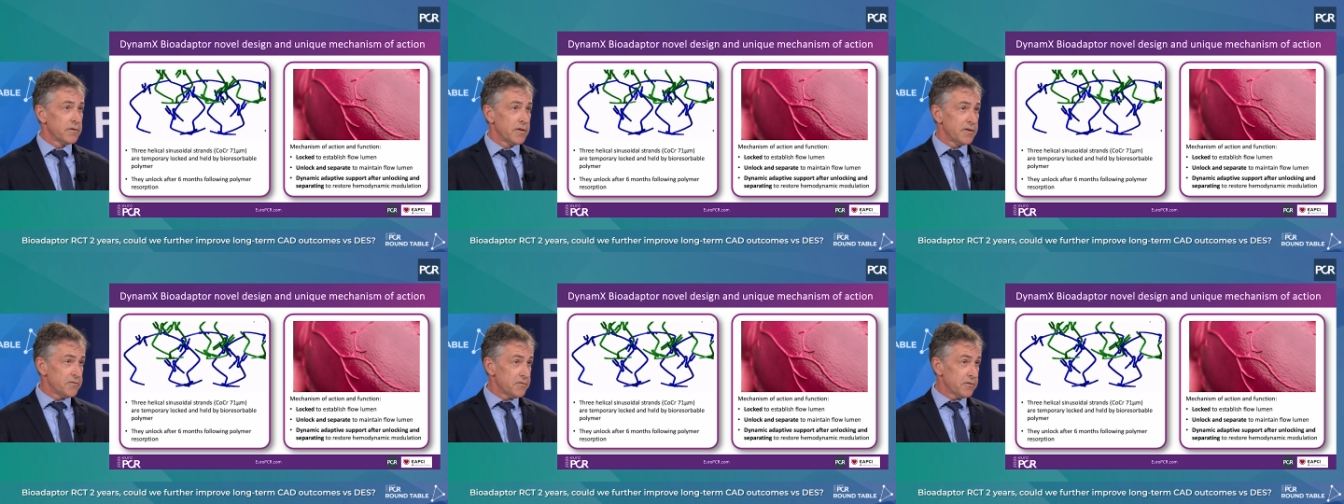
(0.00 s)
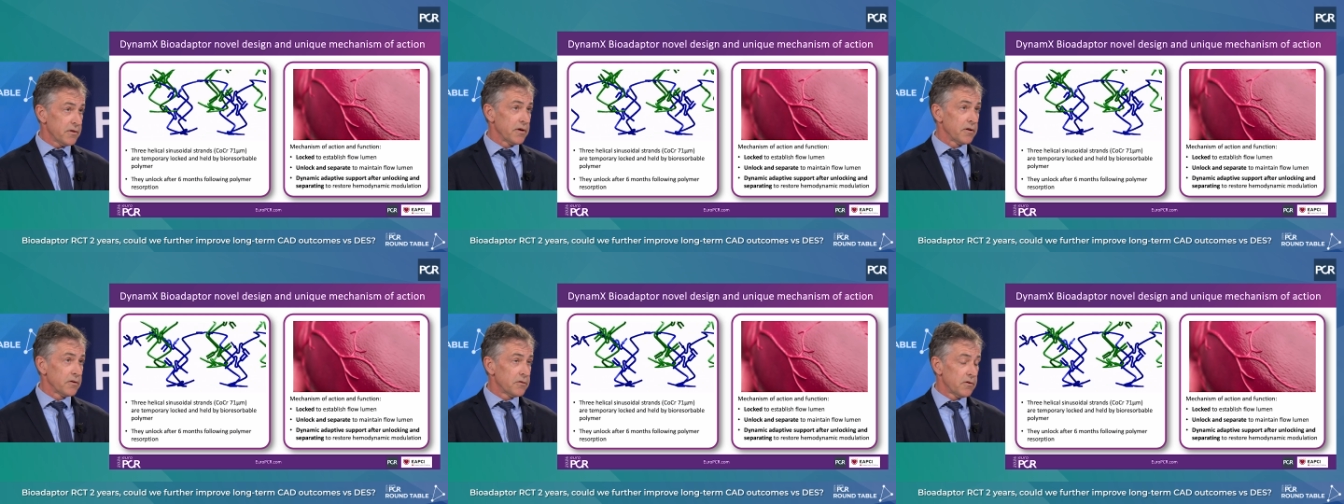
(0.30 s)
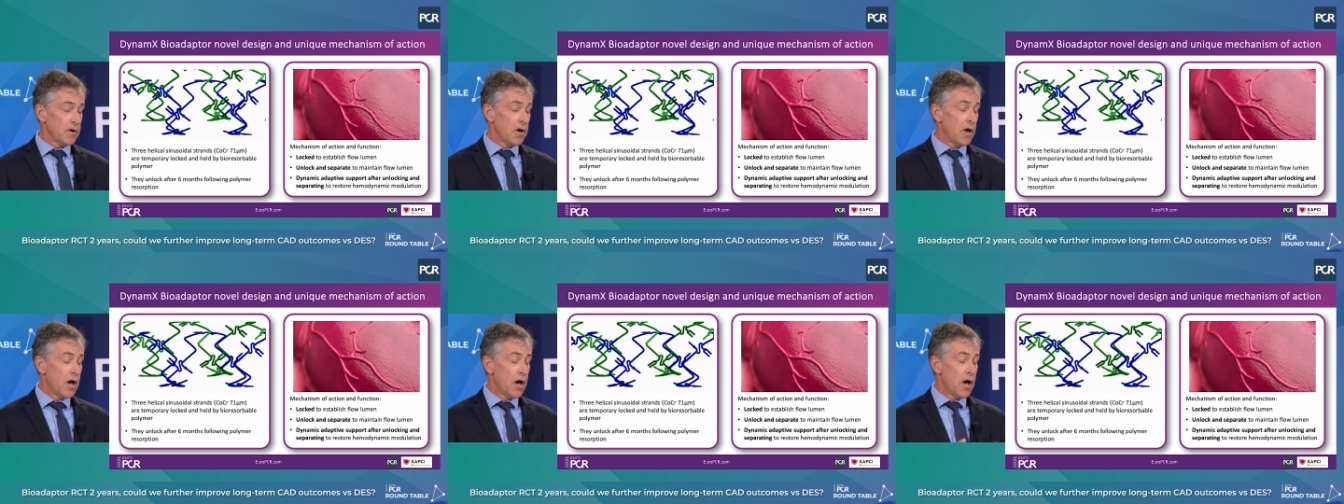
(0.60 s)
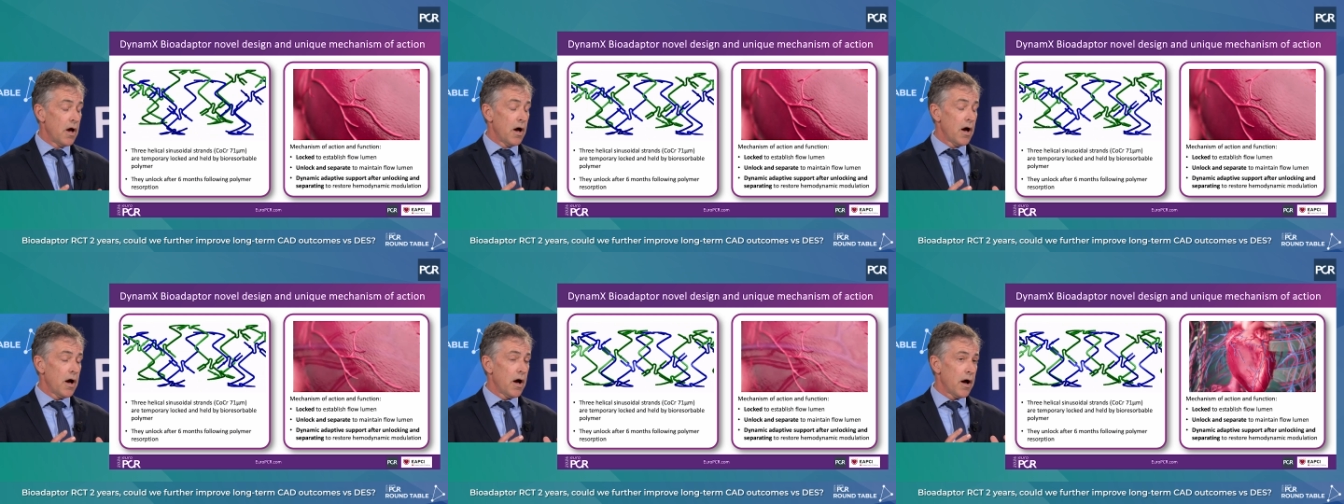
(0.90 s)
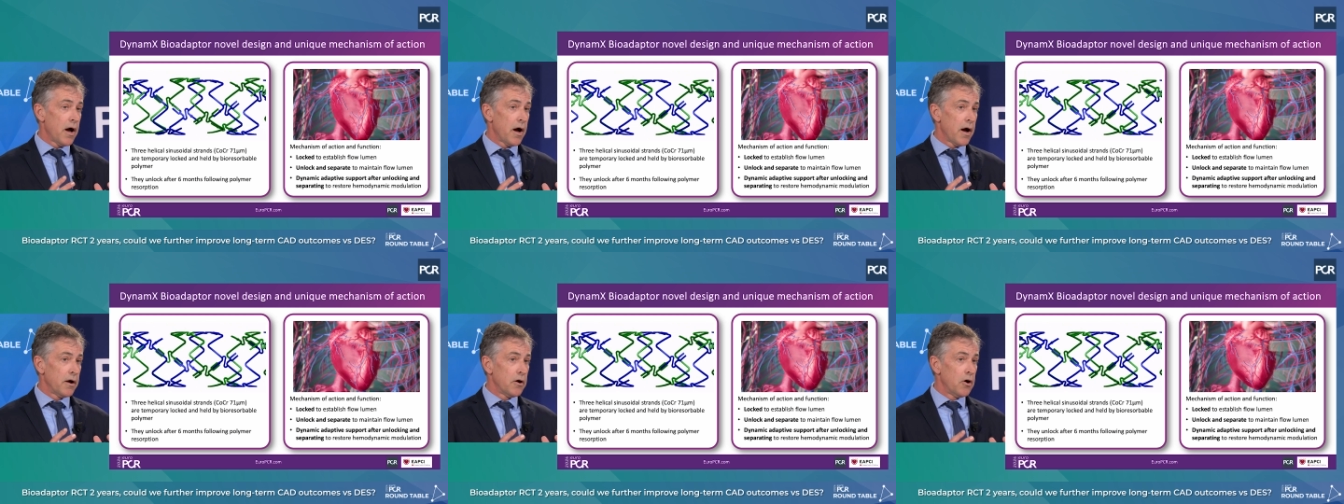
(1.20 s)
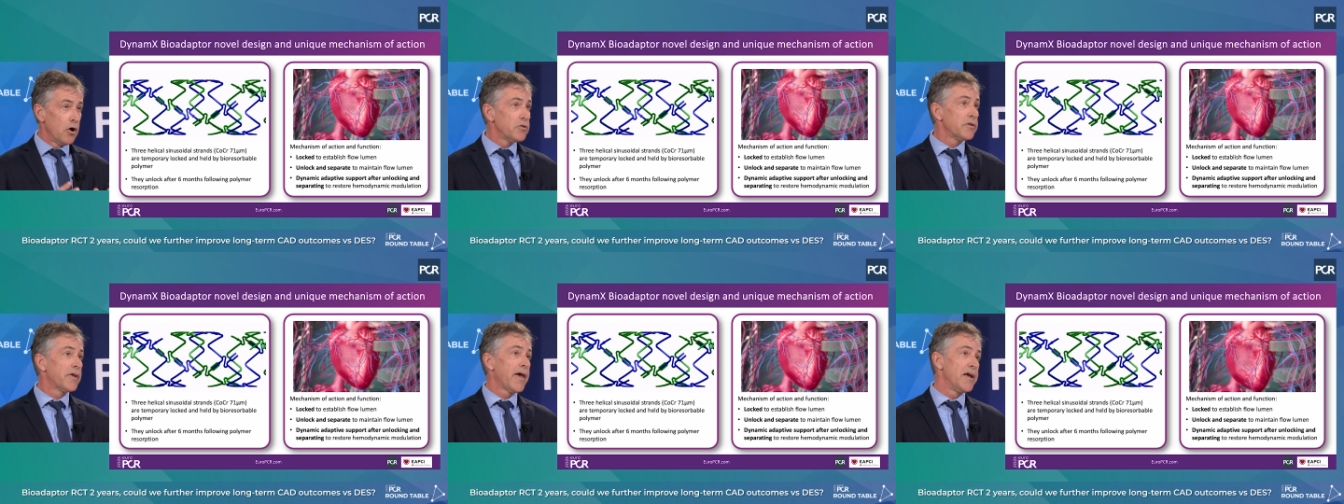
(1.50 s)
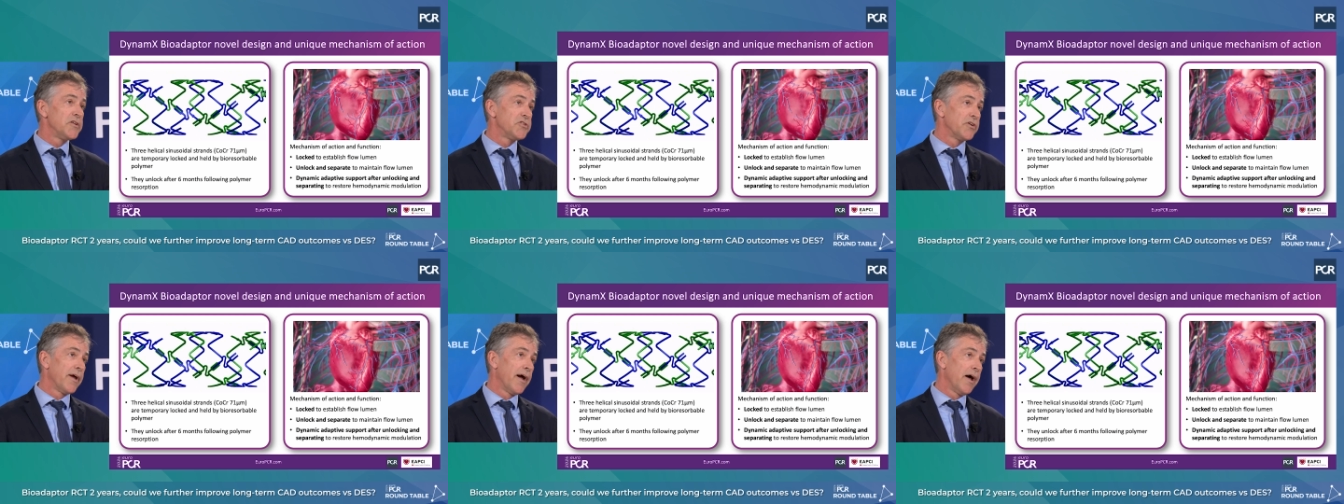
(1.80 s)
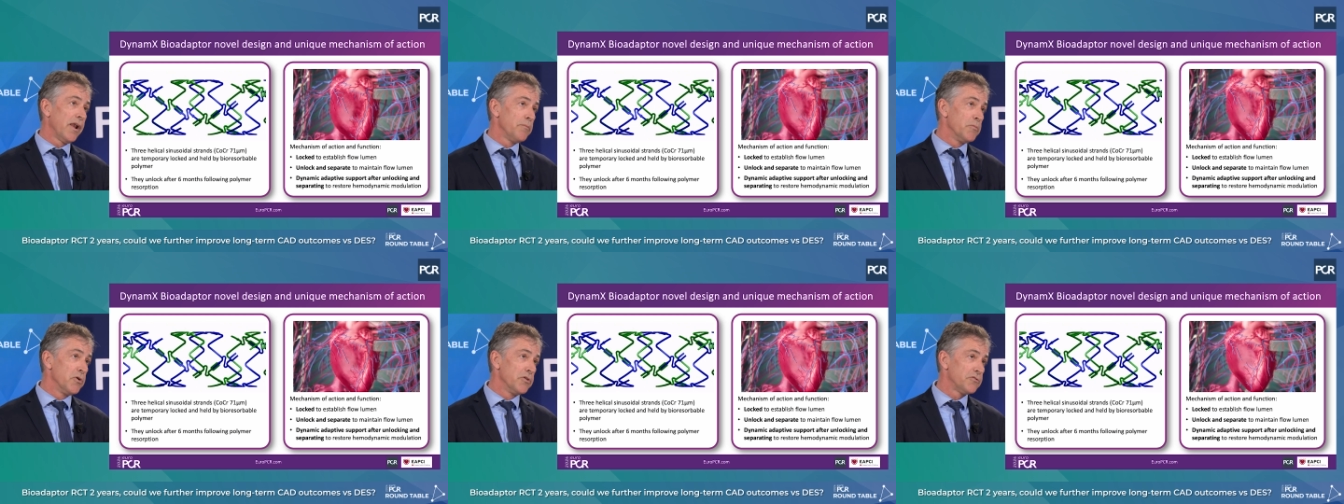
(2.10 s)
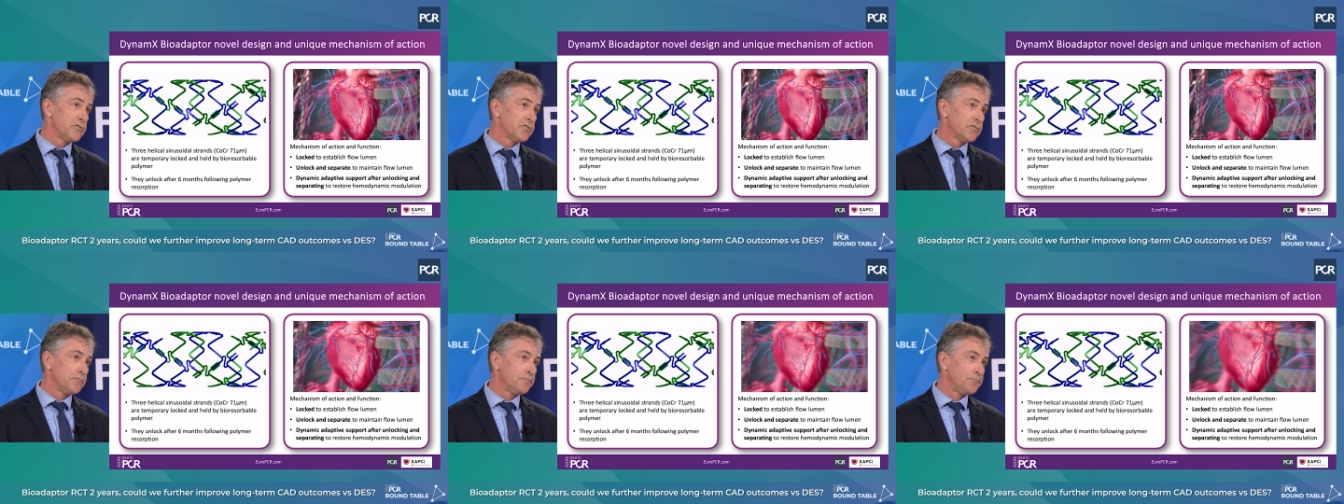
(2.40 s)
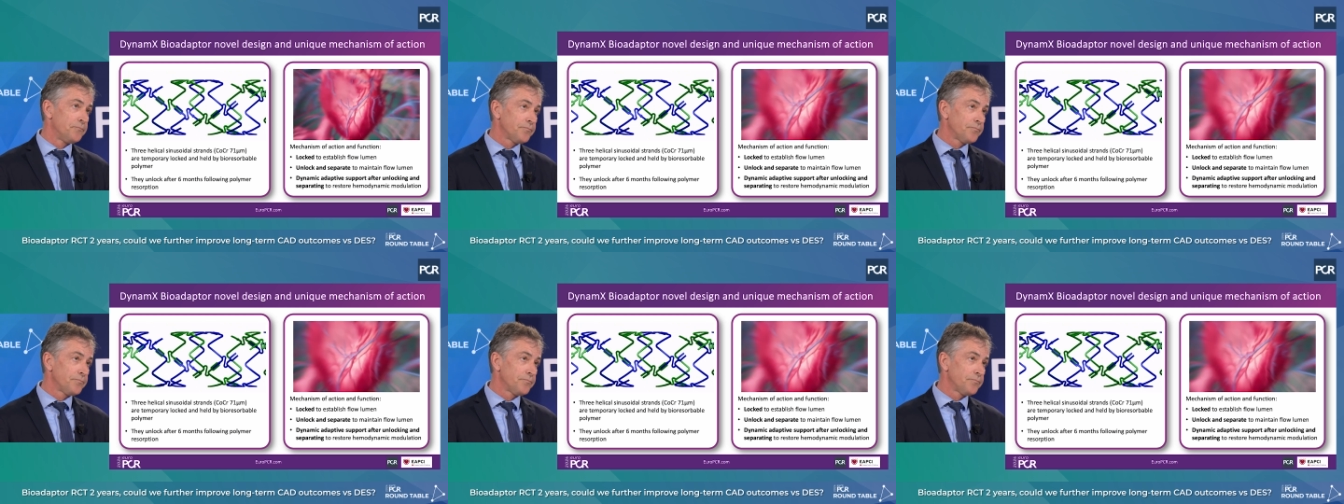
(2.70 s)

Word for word: distinct uh, uncaging elements